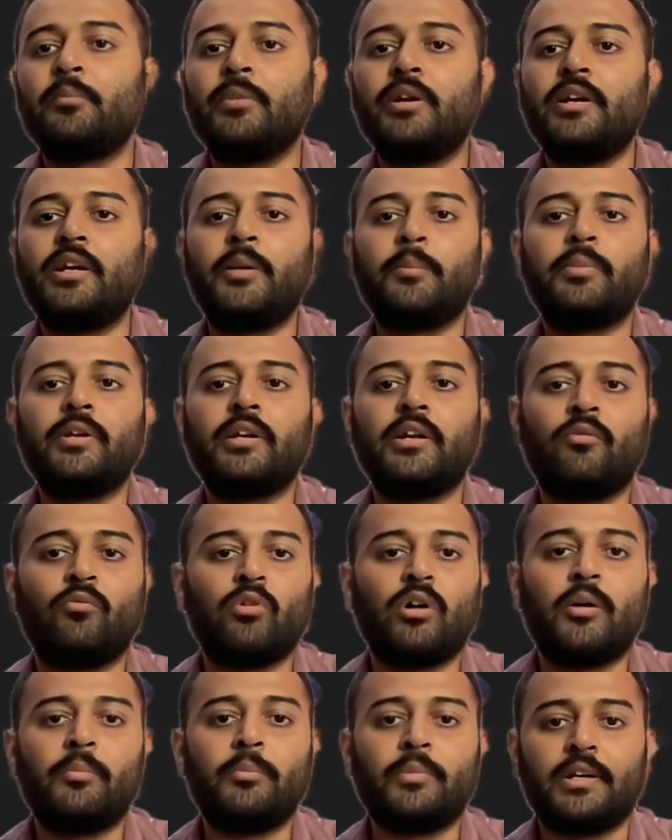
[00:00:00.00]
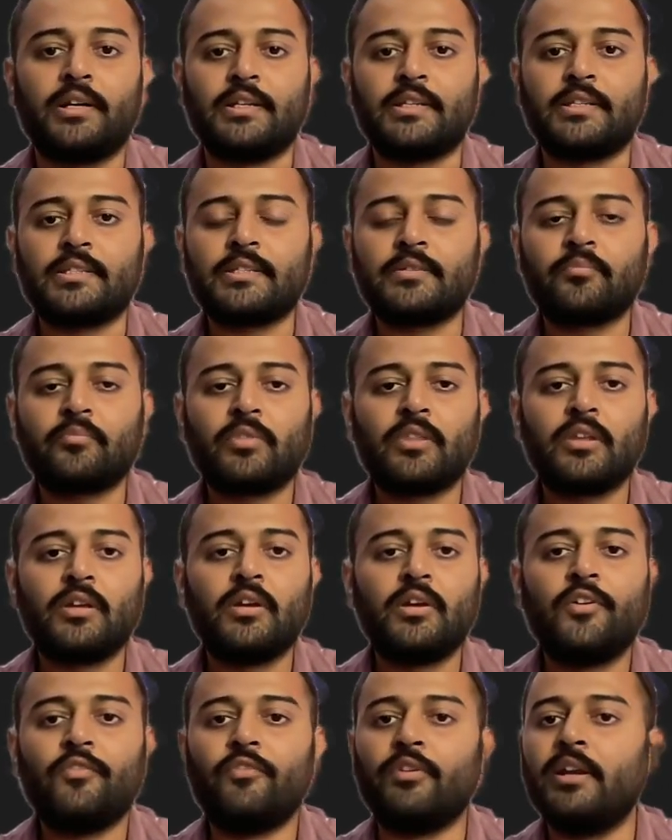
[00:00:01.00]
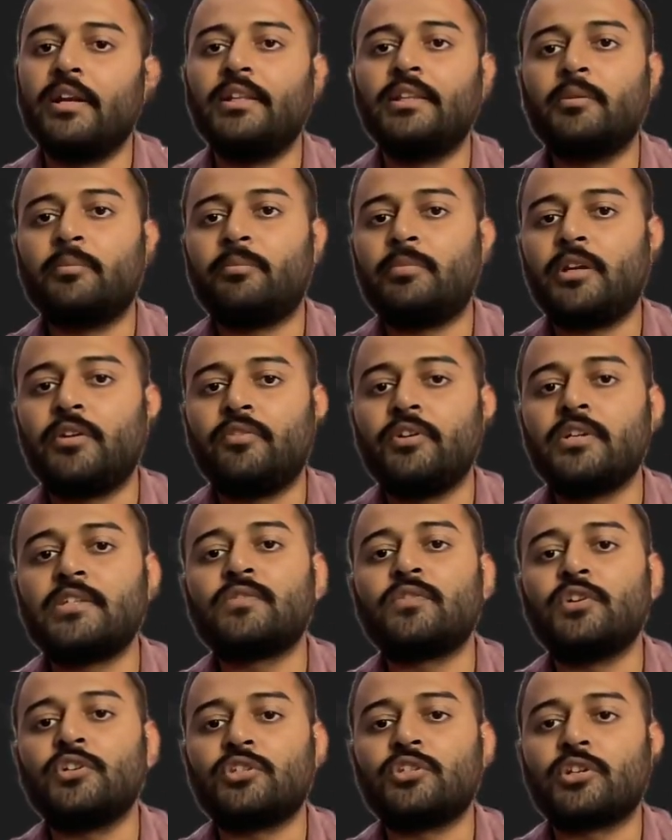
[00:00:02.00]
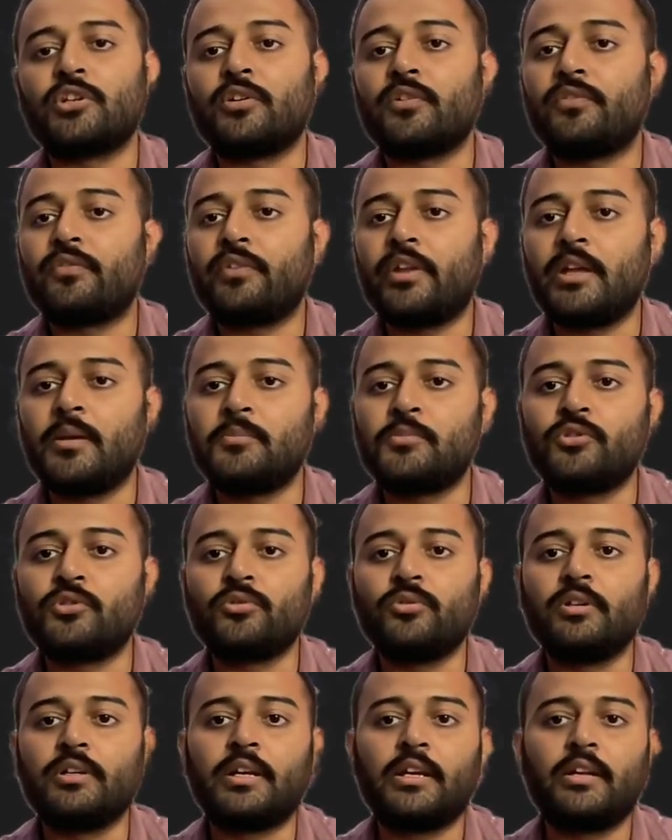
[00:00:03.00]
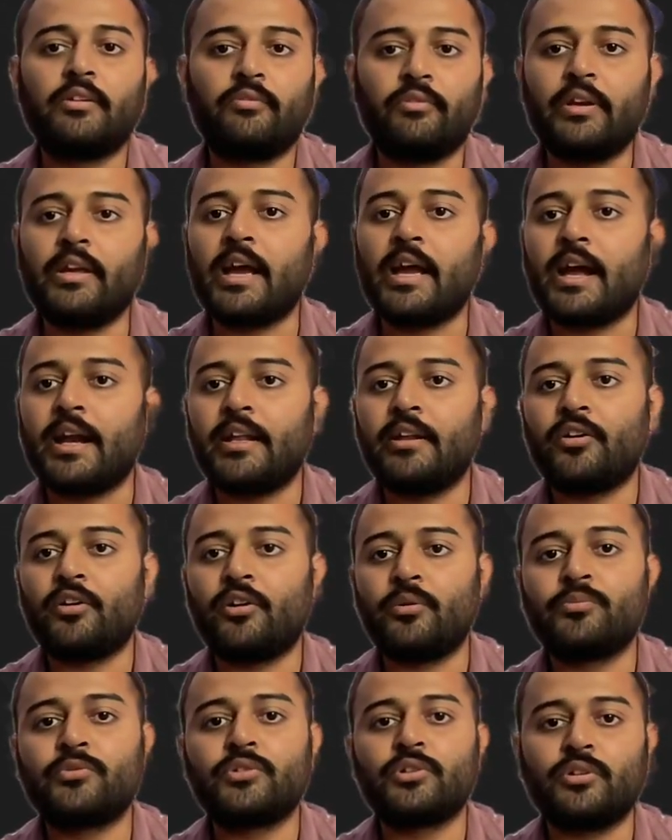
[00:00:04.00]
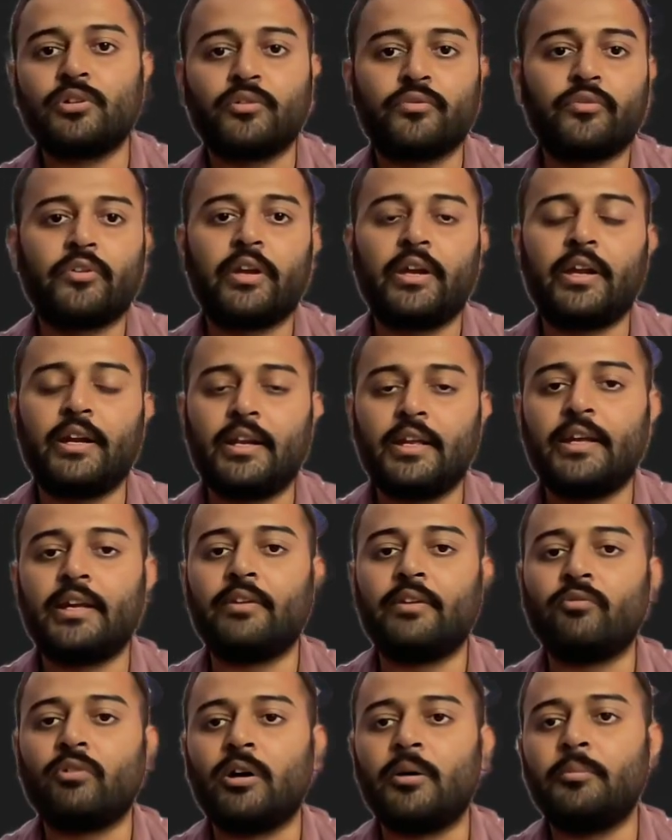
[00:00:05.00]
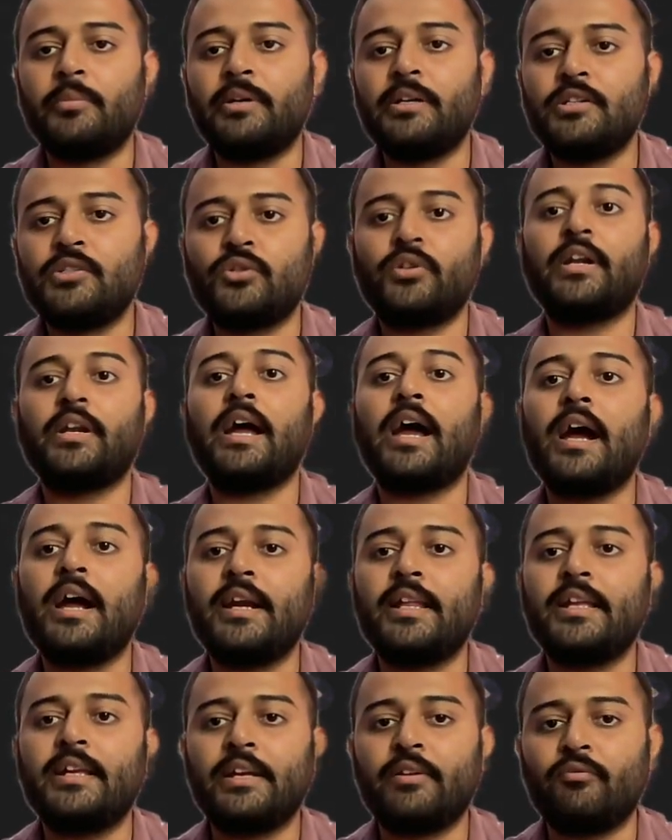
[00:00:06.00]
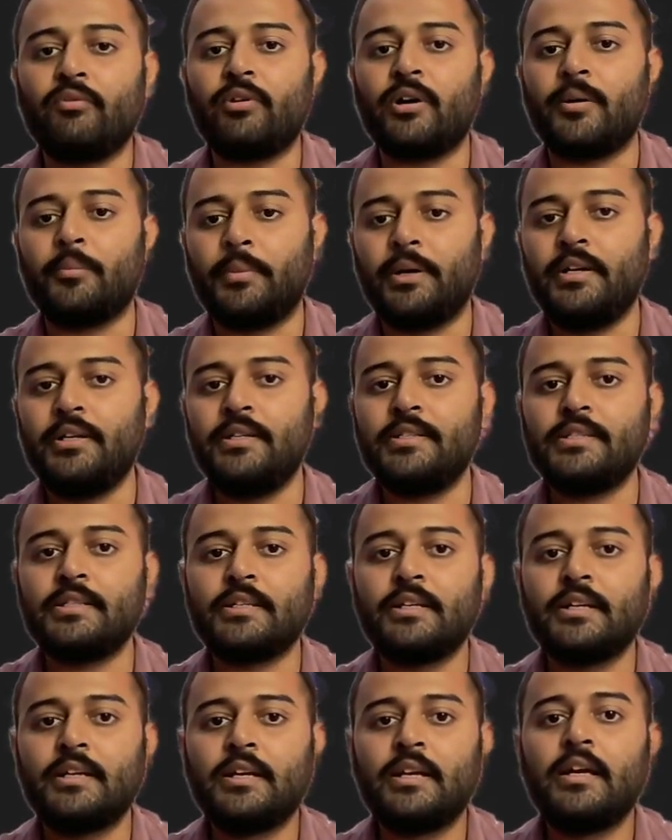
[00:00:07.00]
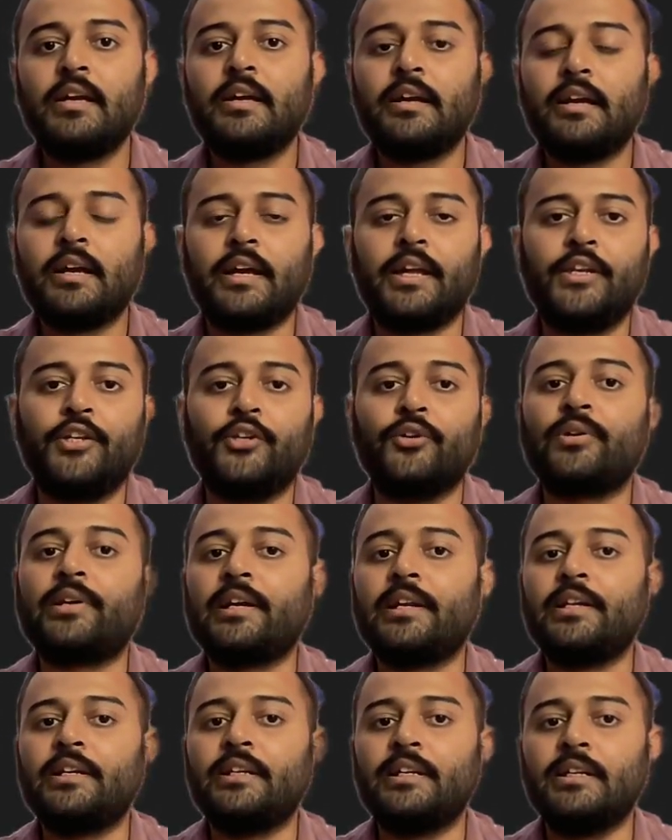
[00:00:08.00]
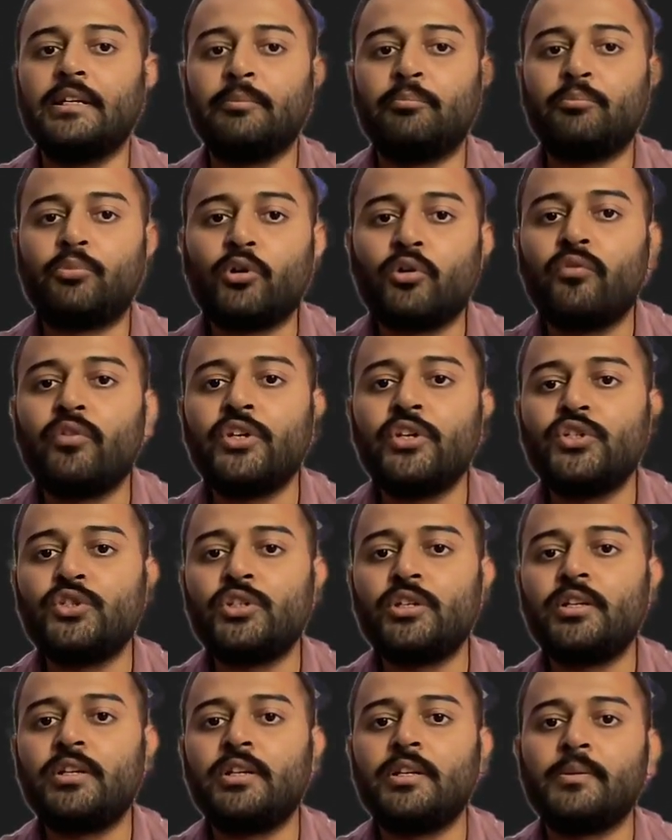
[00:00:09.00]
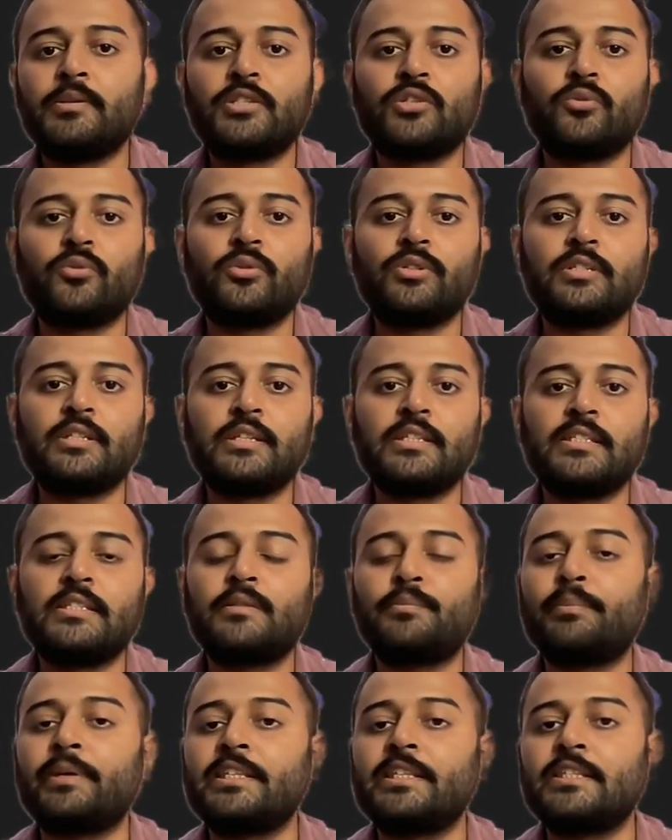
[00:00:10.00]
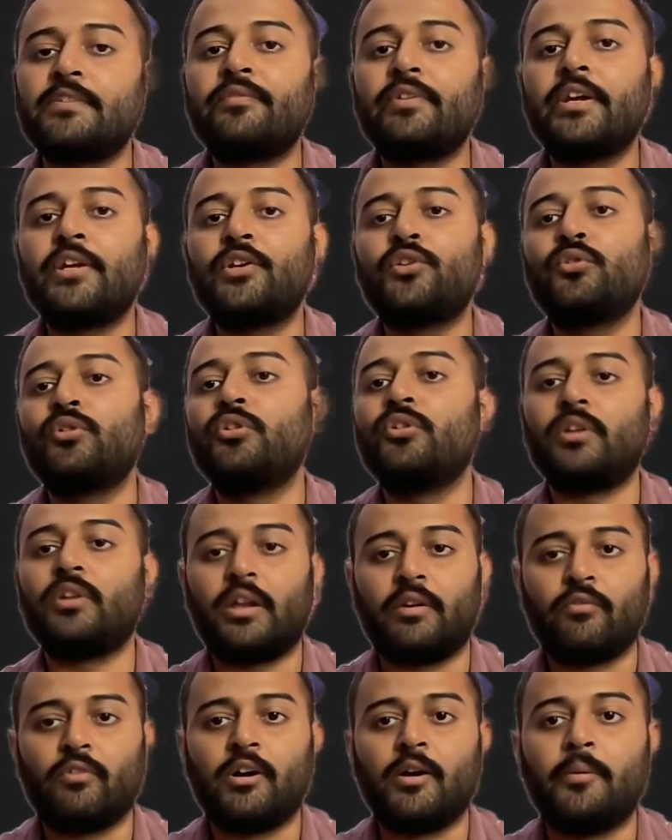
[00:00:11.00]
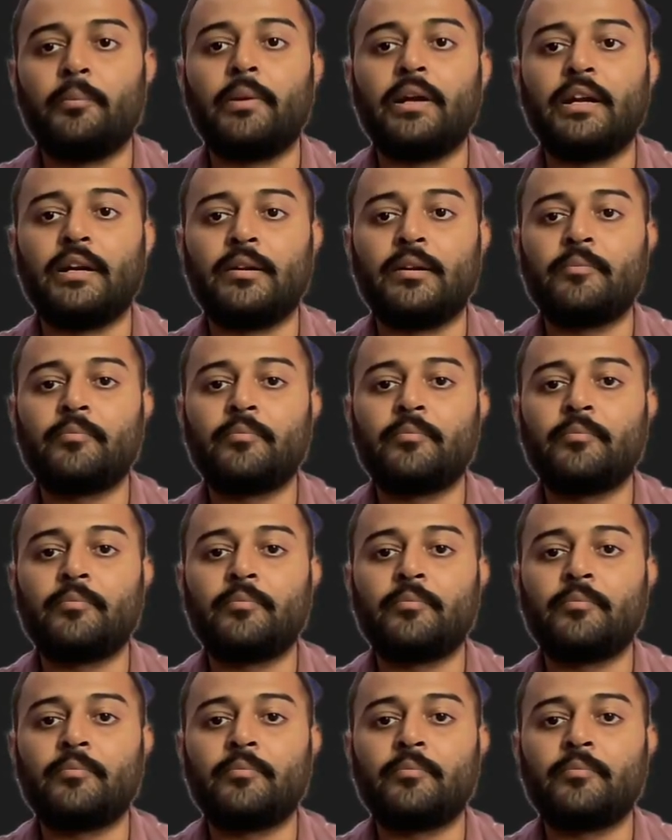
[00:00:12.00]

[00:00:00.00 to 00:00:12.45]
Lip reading: multiple environments. Well, in the previous version of Teams Toolkit, we had an option of creating environments or adding environments, and you can provision resources specific to your environment.